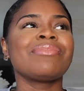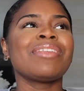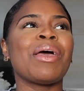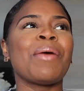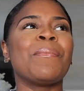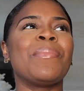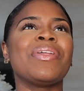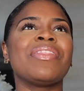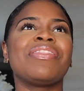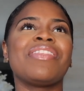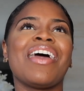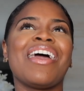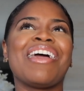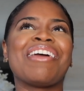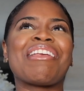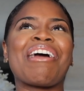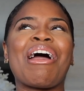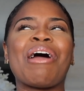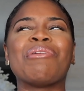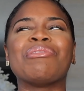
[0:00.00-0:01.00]
But
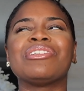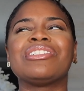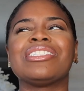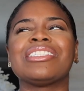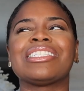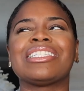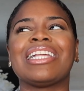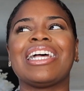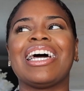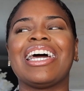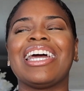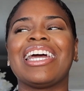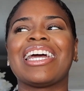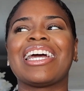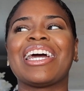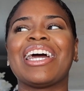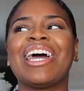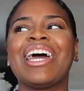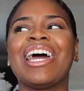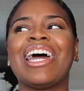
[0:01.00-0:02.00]
then I was just
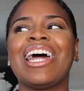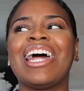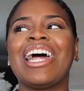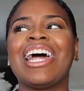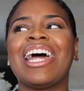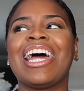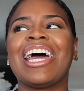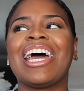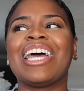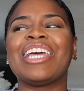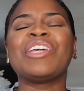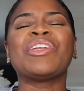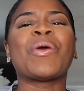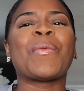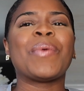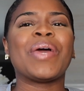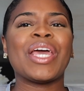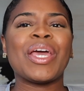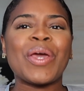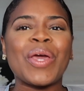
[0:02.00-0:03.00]
like,
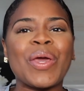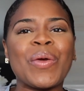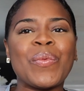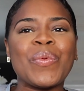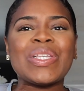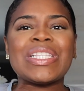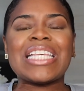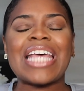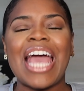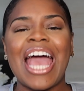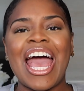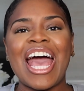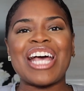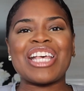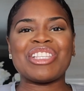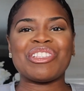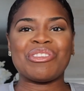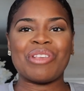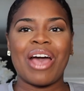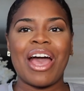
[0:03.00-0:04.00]
but it wasn't
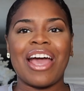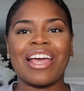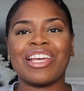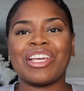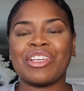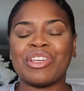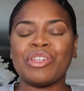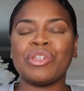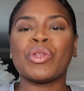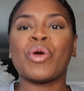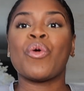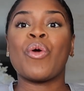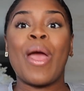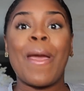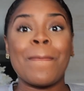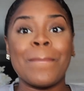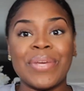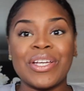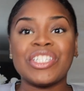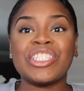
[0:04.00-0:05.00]
as,
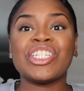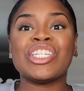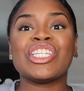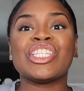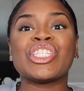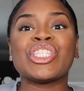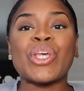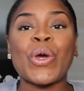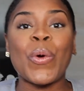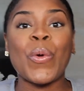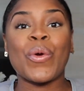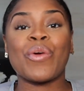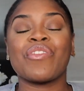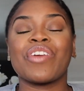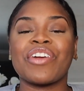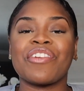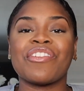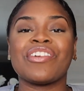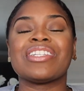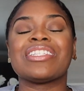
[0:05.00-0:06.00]
ambitious or
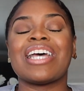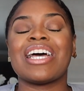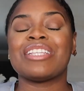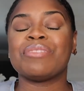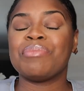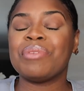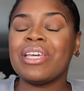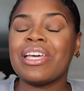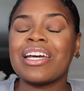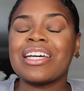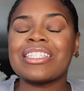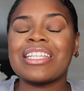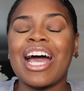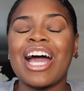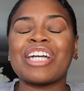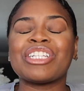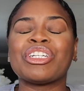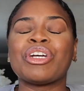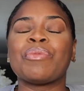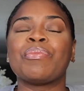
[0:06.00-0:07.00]
rigorous as being a
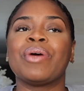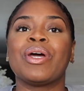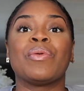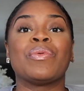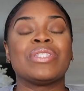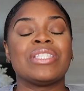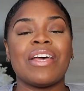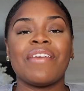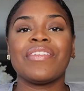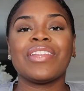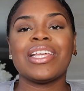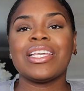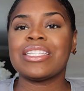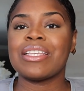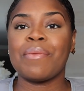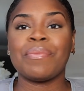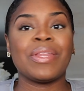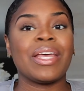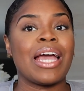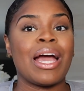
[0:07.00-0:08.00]
doctor, but it was definitely
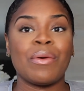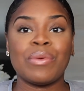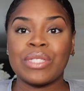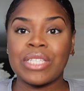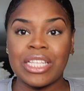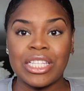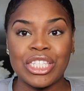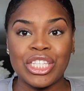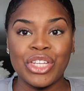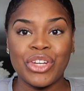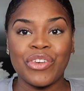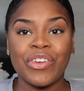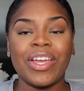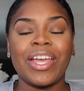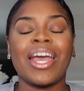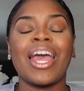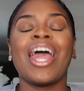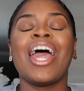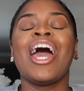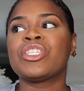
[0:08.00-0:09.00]
something I was
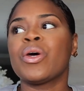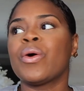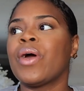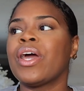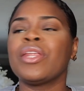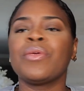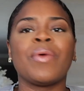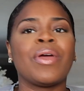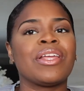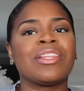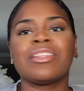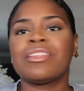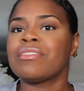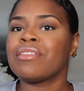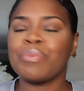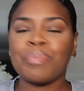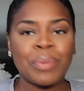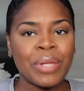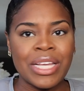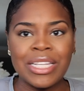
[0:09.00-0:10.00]
considering. So anyway,
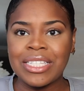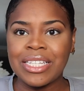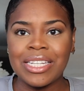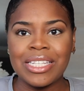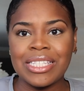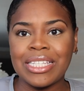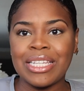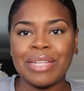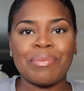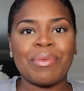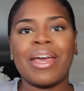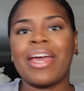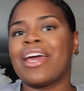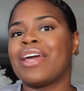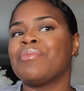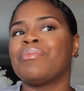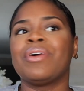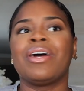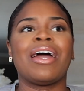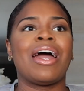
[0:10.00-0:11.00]
planted a seed in my
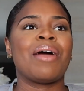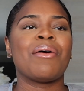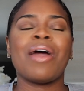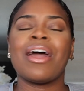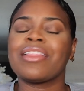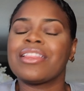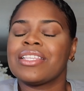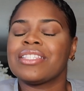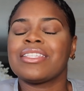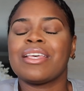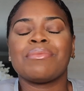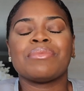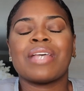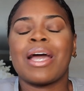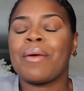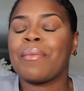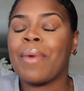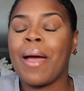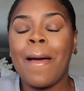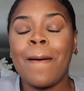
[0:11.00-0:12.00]
head, but at the same
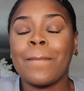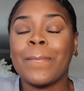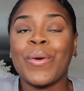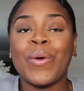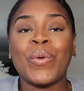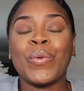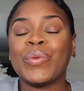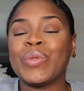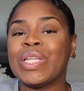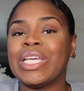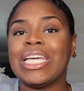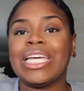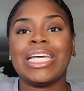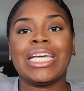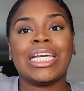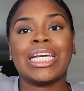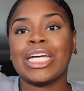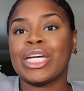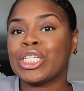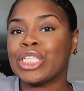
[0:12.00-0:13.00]
time, I'm
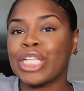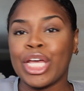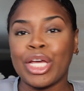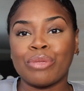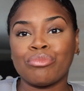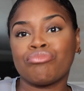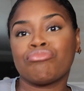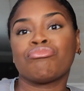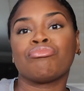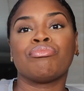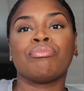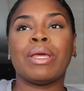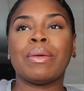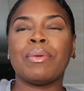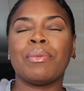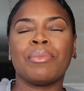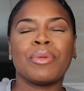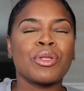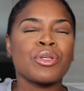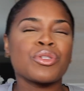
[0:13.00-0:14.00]
only like maybe
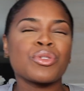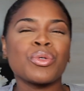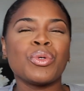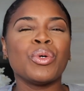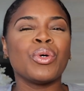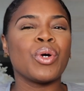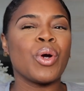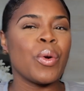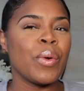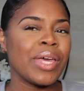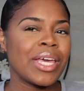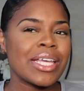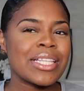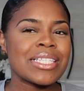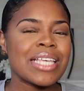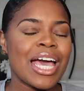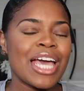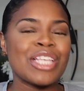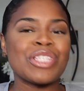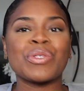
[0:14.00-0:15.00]
middle school going
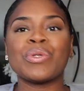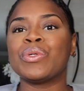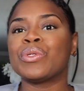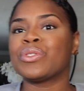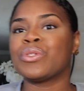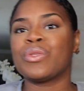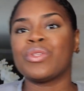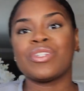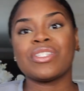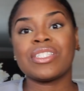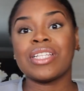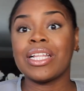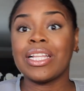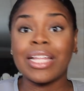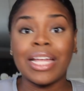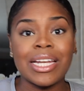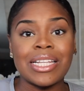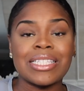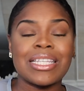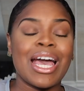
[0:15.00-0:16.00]
into high school, so there's still a
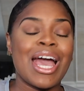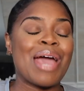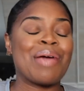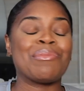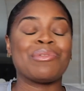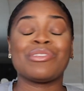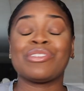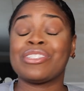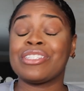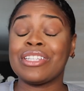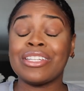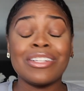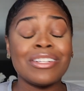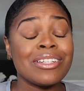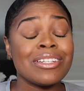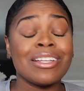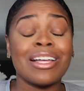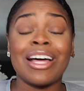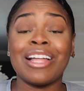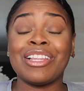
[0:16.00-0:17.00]
lot of time, there's
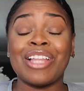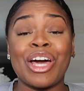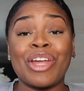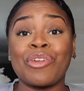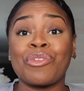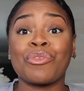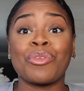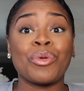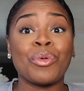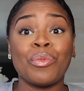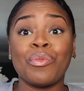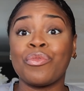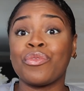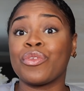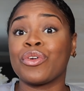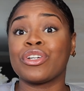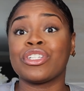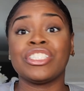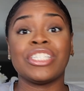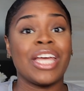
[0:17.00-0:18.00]
still a lot of room
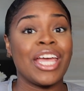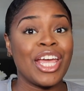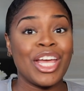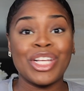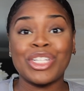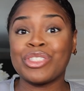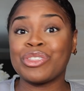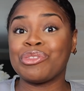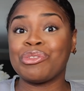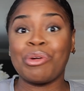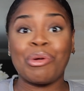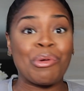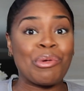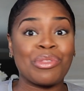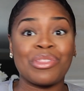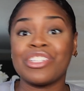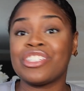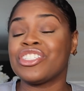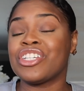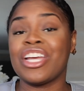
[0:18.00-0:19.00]
for change,
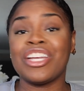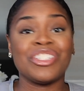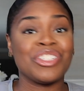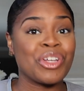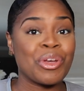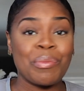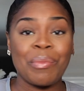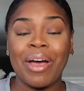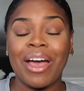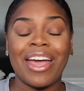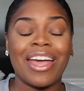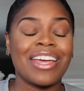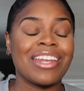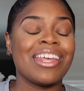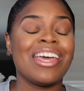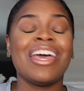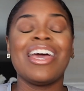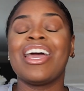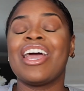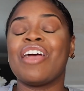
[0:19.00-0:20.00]
growth, changing your mind,
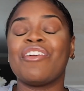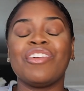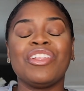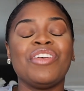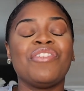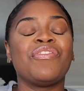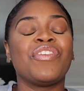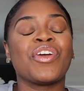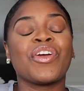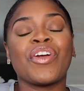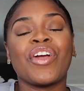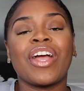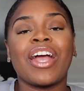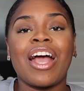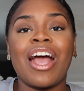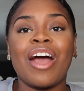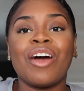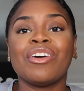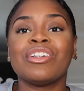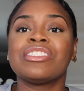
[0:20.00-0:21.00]
and really figuring
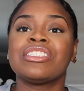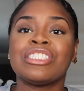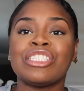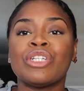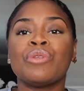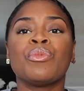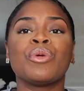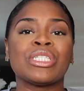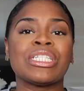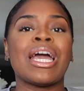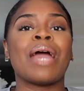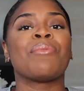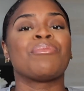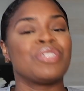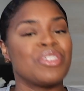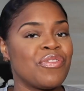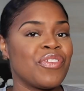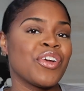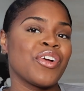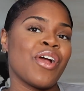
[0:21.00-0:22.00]
out, still more time
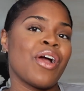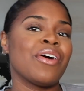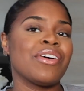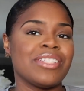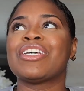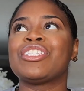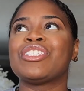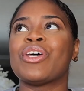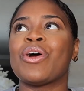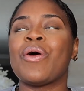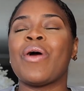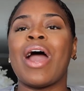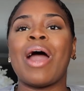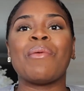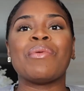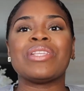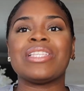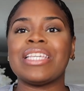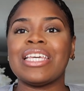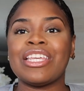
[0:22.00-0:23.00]
to figure out. So I
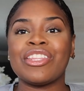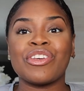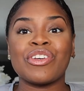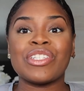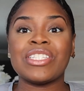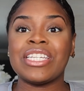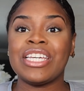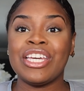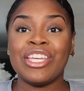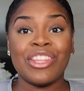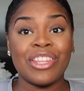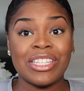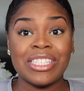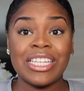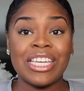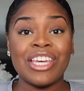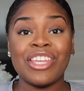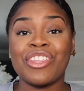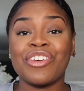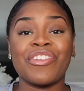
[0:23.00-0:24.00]
was either
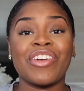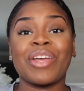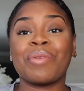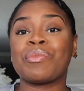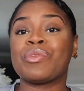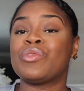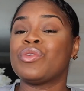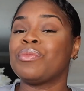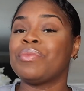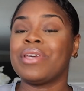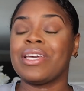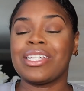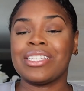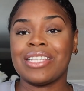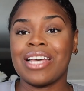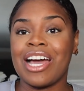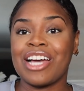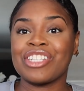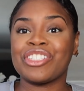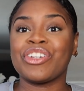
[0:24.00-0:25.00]
teetering between being a
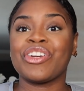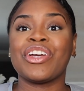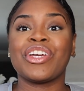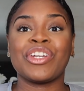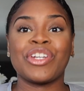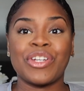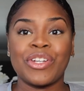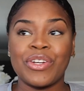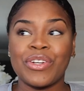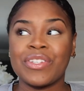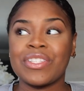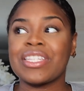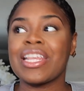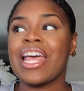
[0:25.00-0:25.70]
doctor and a nurse.